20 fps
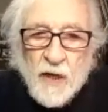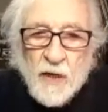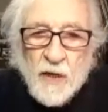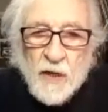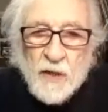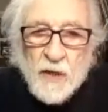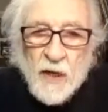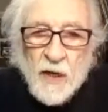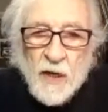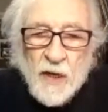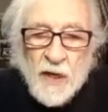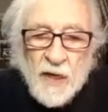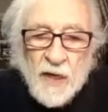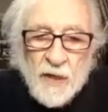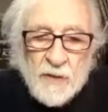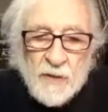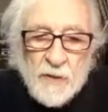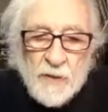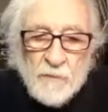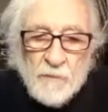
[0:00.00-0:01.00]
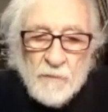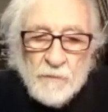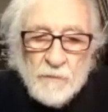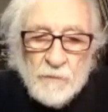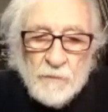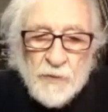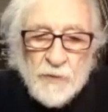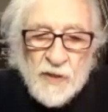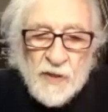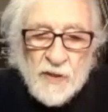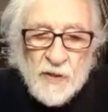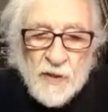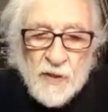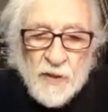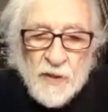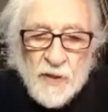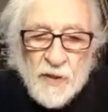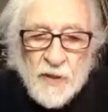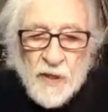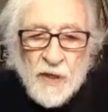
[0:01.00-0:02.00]
I had been
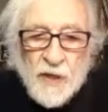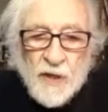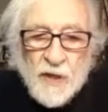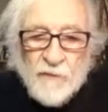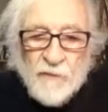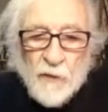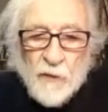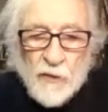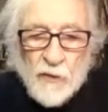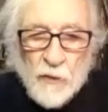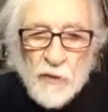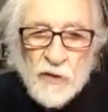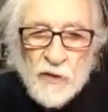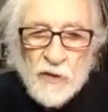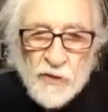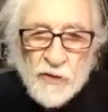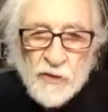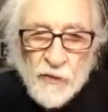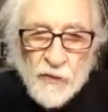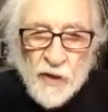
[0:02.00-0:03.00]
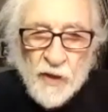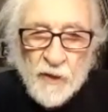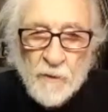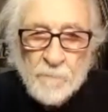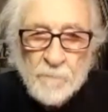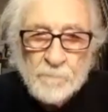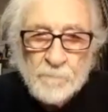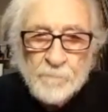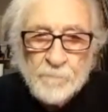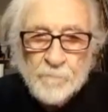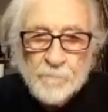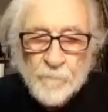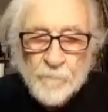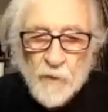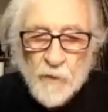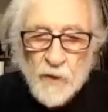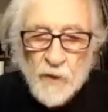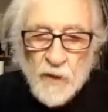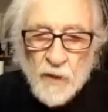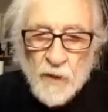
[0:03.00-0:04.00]
a photo illustrator
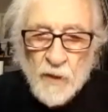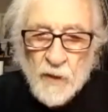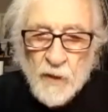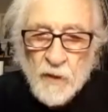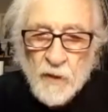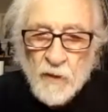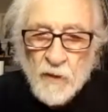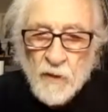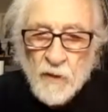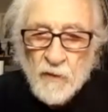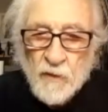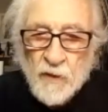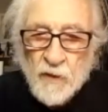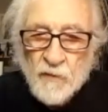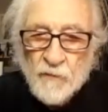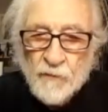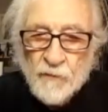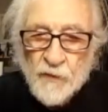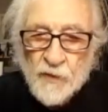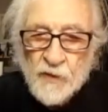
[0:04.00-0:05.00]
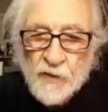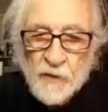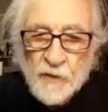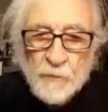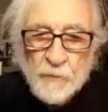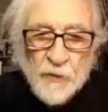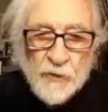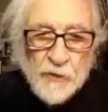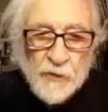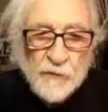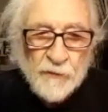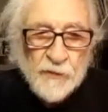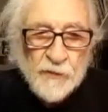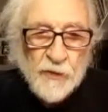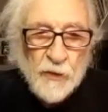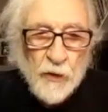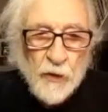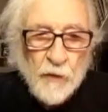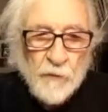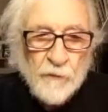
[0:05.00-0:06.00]
uh, in the commercial
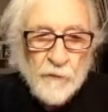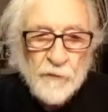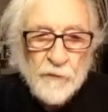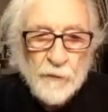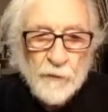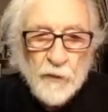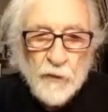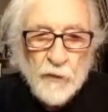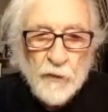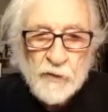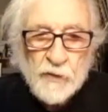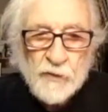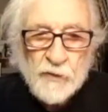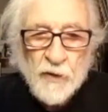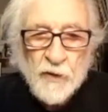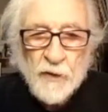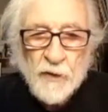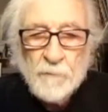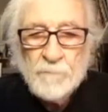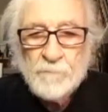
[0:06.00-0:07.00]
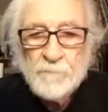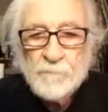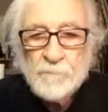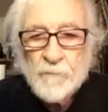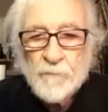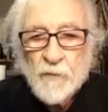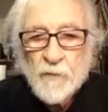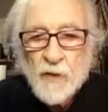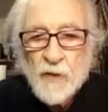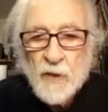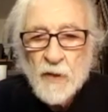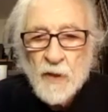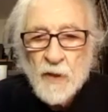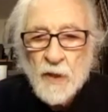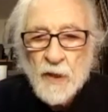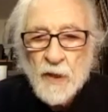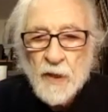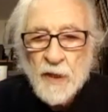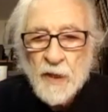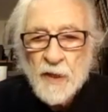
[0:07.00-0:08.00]
photography for a long time,
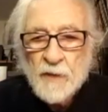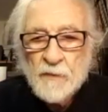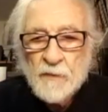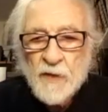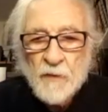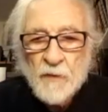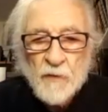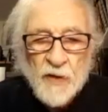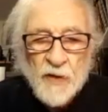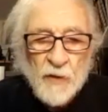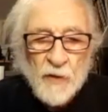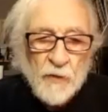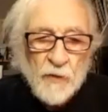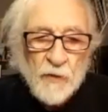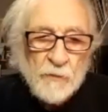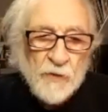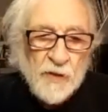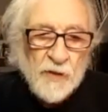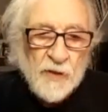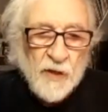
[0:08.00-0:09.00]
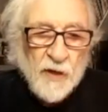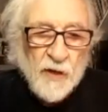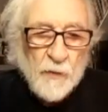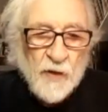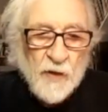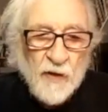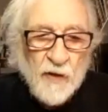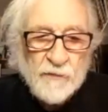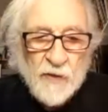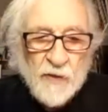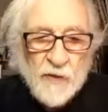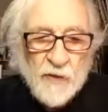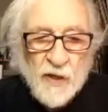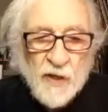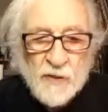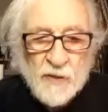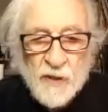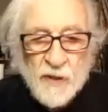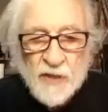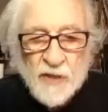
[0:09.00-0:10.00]
and that would mean I would have to get the
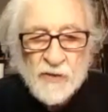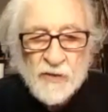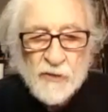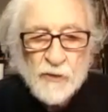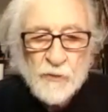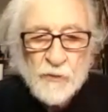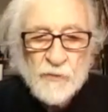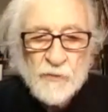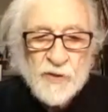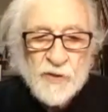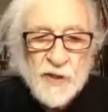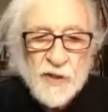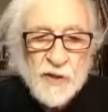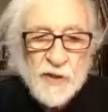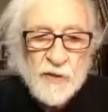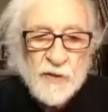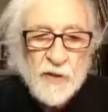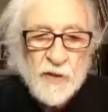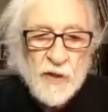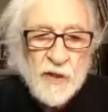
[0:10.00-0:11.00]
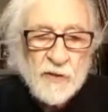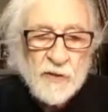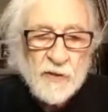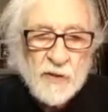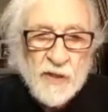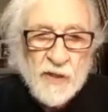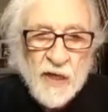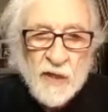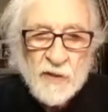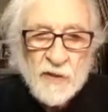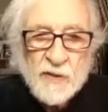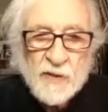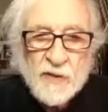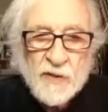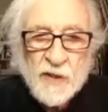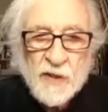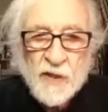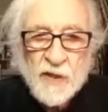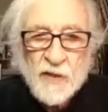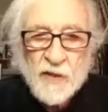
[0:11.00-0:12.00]
costumes and the talent
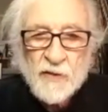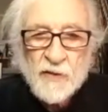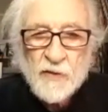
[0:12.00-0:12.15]
together,